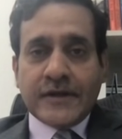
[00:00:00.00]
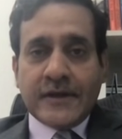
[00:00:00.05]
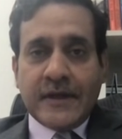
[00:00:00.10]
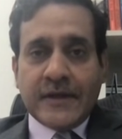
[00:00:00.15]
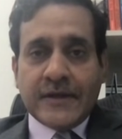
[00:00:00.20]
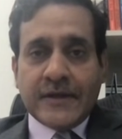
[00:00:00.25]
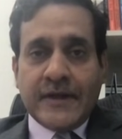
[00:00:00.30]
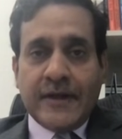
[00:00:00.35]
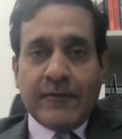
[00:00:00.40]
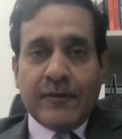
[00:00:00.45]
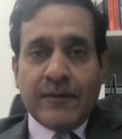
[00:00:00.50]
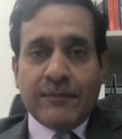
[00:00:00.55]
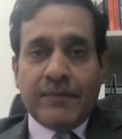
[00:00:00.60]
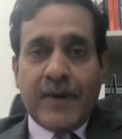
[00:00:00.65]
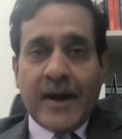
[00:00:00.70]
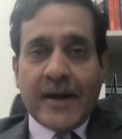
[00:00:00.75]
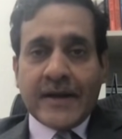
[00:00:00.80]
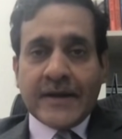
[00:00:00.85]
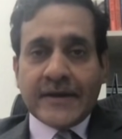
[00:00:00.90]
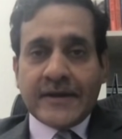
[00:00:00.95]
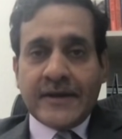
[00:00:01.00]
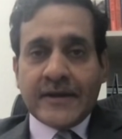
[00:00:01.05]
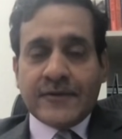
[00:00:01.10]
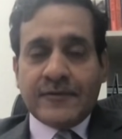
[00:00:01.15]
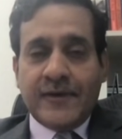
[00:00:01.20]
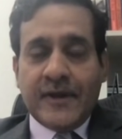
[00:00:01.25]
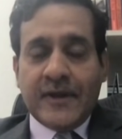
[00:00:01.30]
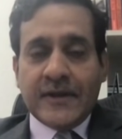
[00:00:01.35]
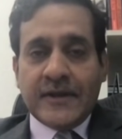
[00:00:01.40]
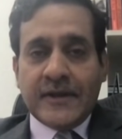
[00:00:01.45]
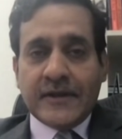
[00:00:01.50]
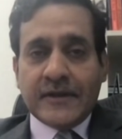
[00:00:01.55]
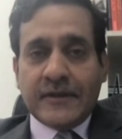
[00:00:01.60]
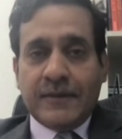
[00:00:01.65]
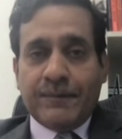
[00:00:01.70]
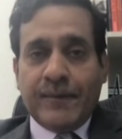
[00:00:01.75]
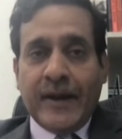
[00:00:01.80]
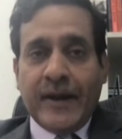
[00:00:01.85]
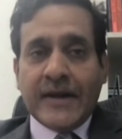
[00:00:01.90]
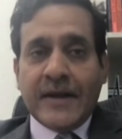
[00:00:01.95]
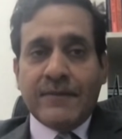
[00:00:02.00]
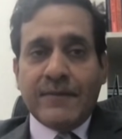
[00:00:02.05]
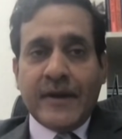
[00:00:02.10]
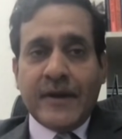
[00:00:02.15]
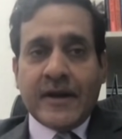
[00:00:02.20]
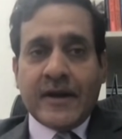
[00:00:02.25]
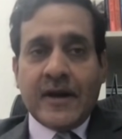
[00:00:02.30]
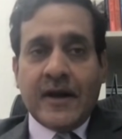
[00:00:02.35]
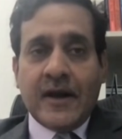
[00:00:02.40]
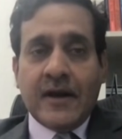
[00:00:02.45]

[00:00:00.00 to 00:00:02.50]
and other developed markets as well. That in the pandemic,